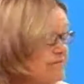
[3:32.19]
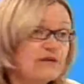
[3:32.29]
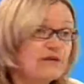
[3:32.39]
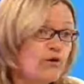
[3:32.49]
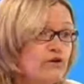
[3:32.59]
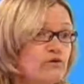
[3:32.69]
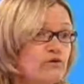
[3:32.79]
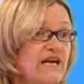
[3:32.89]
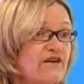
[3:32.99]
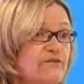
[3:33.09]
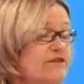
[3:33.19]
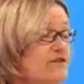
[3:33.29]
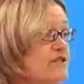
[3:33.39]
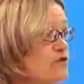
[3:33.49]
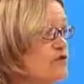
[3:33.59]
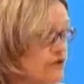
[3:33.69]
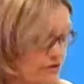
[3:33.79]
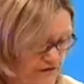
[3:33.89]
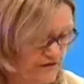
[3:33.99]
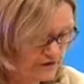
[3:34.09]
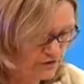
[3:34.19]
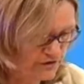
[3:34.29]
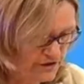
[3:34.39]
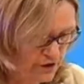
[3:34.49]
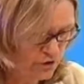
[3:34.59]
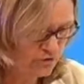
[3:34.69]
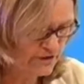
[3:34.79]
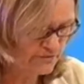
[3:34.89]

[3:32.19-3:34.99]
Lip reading: There were no accountability structures that could hold them